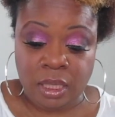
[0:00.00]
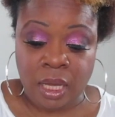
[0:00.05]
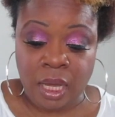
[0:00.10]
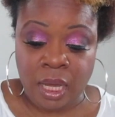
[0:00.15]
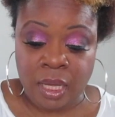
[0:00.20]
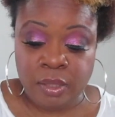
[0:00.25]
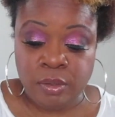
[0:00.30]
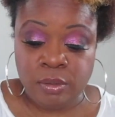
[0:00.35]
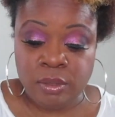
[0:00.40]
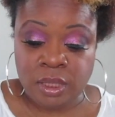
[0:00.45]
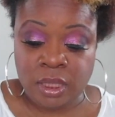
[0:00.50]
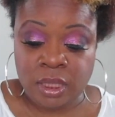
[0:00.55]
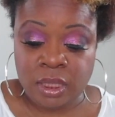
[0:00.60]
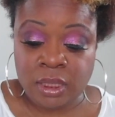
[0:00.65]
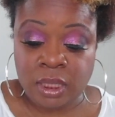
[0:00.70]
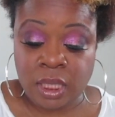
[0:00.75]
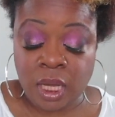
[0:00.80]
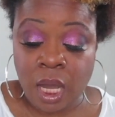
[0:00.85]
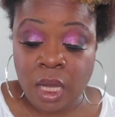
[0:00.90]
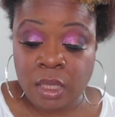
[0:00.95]
I use it as
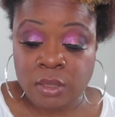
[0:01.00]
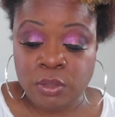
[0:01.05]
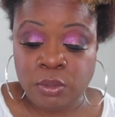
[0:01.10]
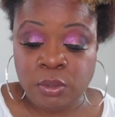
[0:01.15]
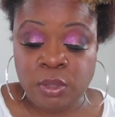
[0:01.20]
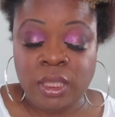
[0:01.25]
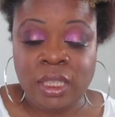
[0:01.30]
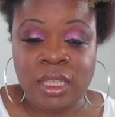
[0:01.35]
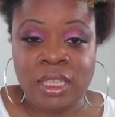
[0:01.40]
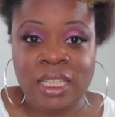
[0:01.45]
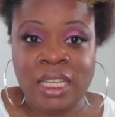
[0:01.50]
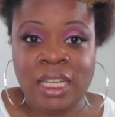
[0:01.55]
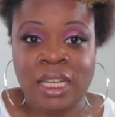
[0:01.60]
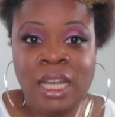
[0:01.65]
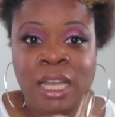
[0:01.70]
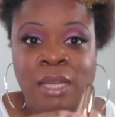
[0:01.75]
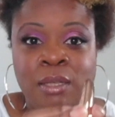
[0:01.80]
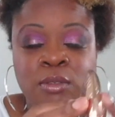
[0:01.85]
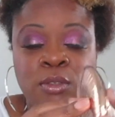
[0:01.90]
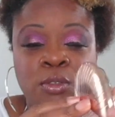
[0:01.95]
a contour, and then
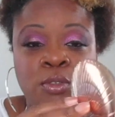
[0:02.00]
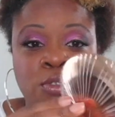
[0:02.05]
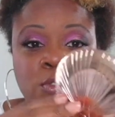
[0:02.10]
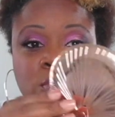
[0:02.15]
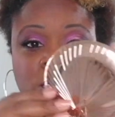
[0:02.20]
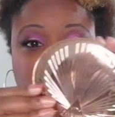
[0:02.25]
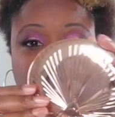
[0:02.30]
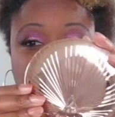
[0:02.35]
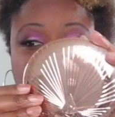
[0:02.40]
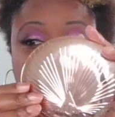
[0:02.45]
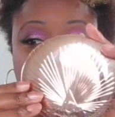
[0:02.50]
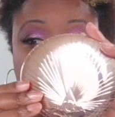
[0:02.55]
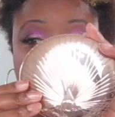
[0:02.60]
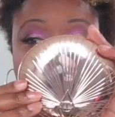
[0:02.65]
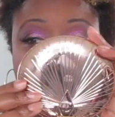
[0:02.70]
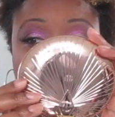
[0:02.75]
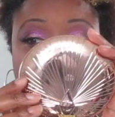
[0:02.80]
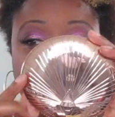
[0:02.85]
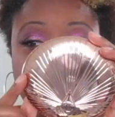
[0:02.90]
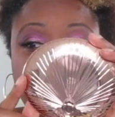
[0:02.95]
I
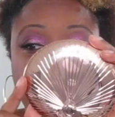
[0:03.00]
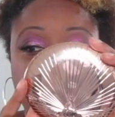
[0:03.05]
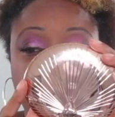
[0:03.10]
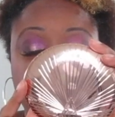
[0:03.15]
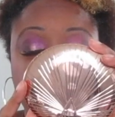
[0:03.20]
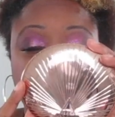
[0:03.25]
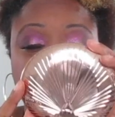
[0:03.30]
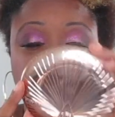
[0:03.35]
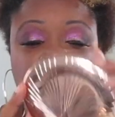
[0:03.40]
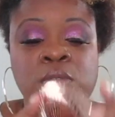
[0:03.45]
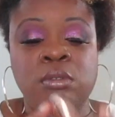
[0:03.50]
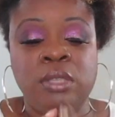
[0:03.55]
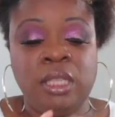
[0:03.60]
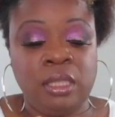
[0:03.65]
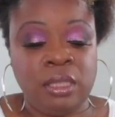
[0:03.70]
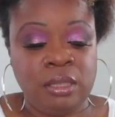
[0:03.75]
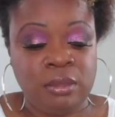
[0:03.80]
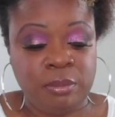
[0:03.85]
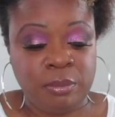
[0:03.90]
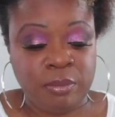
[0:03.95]
tried the new,
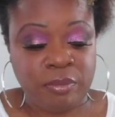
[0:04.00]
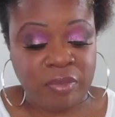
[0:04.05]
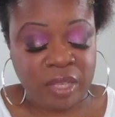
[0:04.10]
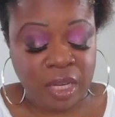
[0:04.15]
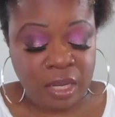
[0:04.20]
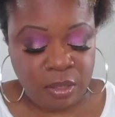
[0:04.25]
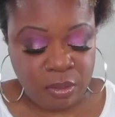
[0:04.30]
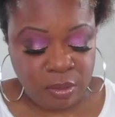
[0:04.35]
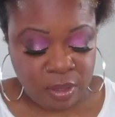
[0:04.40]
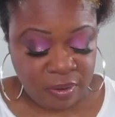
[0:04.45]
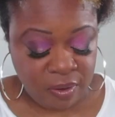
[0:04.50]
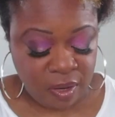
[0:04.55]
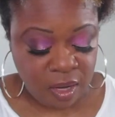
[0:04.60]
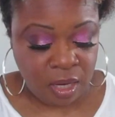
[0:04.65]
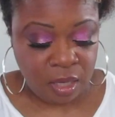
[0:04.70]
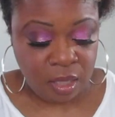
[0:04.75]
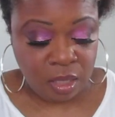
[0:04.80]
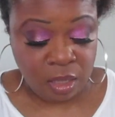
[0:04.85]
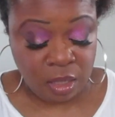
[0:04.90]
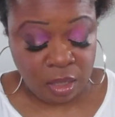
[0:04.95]
and you know I
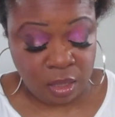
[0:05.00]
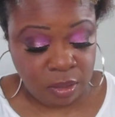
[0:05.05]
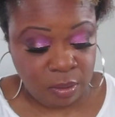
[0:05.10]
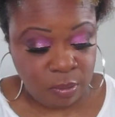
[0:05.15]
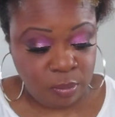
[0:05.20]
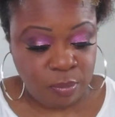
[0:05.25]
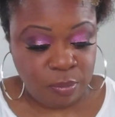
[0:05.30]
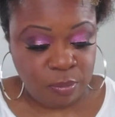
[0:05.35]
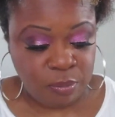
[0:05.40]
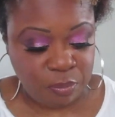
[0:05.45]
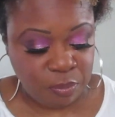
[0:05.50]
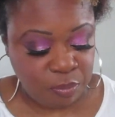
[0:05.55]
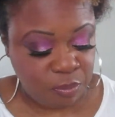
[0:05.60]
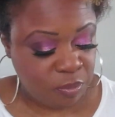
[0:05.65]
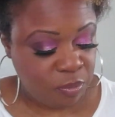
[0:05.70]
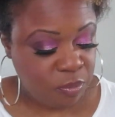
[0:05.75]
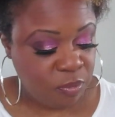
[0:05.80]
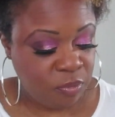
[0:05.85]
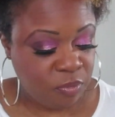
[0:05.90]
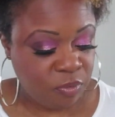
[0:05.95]
got um,
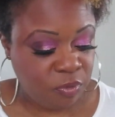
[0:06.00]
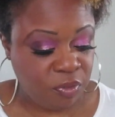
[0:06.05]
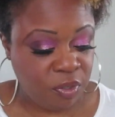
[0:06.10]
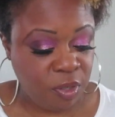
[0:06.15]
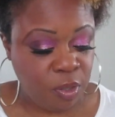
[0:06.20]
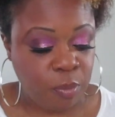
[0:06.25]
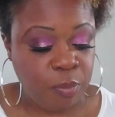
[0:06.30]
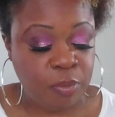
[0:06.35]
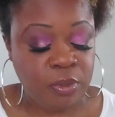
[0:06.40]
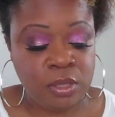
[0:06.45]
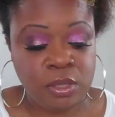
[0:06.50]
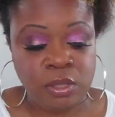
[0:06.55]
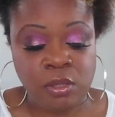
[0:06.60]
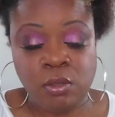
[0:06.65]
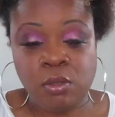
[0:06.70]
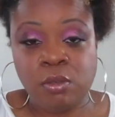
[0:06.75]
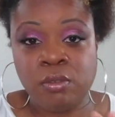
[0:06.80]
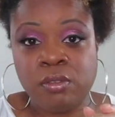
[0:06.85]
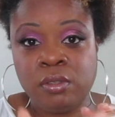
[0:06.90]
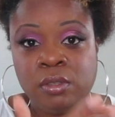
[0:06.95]
fingerprints
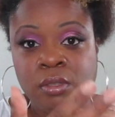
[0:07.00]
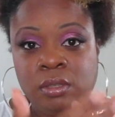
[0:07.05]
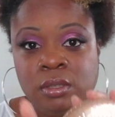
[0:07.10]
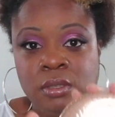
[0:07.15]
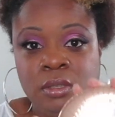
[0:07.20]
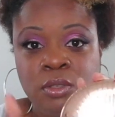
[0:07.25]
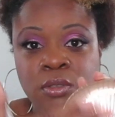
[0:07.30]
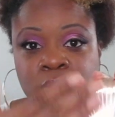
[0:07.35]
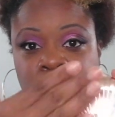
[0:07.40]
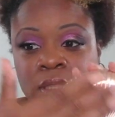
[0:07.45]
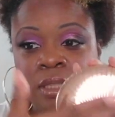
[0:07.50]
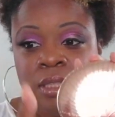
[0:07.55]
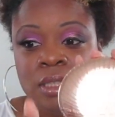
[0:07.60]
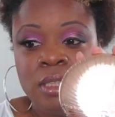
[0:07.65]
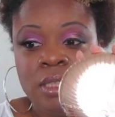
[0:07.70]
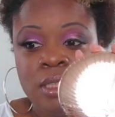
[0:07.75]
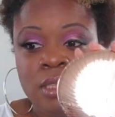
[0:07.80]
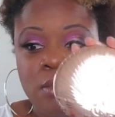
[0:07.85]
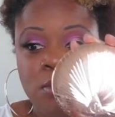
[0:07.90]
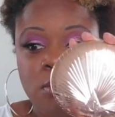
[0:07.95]
all over. You could
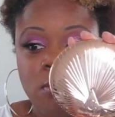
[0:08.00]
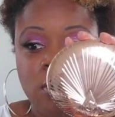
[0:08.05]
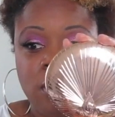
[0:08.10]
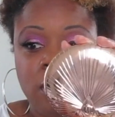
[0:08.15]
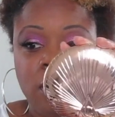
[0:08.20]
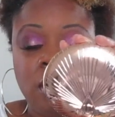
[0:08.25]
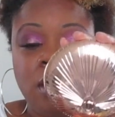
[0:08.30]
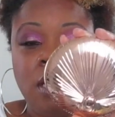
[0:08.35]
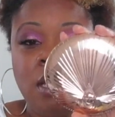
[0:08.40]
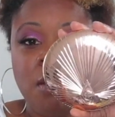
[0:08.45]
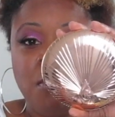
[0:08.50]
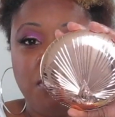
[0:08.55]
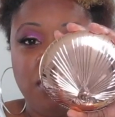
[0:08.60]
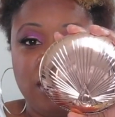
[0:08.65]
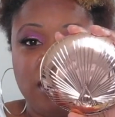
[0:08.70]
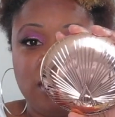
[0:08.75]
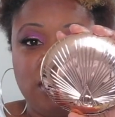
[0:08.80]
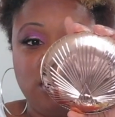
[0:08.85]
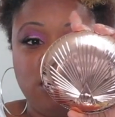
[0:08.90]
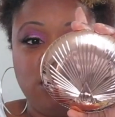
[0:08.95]
see through there, but I
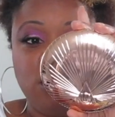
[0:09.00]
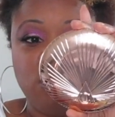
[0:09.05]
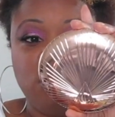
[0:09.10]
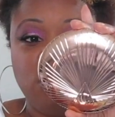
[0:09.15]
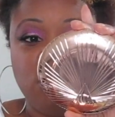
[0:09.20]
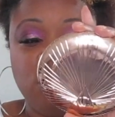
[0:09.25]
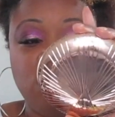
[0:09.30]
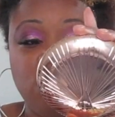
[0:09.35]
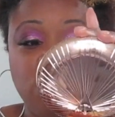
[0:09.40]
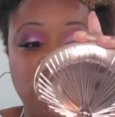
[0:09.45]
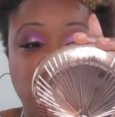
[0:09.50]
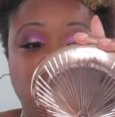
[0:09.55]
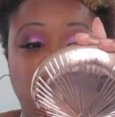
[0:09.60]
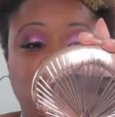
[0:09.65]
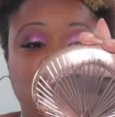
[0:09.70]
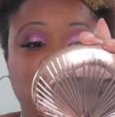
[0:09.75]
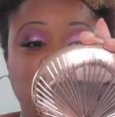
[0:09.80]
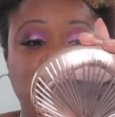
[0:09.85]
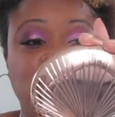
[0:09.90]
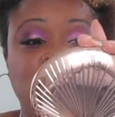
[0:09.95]
got the new
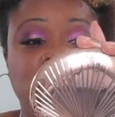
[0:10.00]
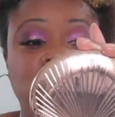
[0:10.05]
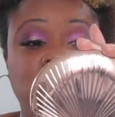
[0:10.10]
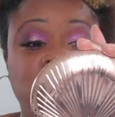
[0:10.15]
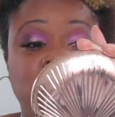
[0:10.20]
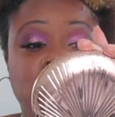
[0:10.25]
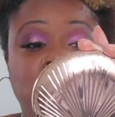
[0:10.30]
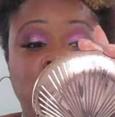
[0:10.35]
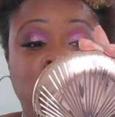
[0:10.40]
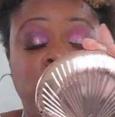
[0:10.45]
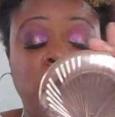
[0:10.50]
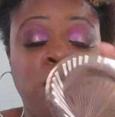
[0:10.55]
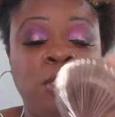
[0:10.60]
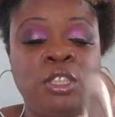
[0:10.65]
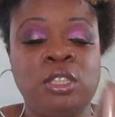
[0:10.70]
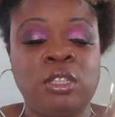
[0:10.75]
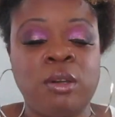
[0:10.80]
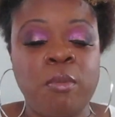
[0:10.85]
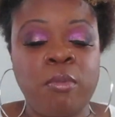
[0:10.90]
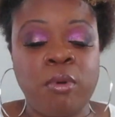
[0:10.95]
Charlotte Tilbury
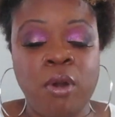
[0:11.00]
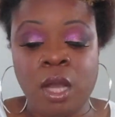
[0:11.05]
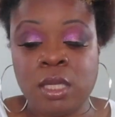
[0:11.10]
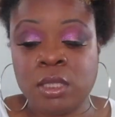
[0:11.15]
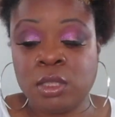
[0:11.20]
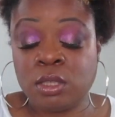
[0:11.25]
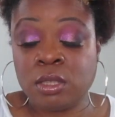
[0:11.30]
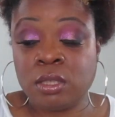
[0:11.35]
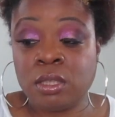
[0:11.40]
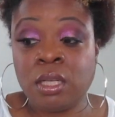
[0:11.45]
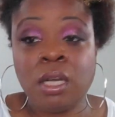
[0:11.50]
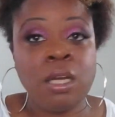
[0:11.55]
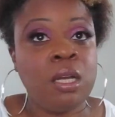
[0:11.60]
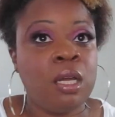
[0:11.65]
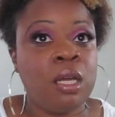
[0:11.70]
Airbrush Bronzer.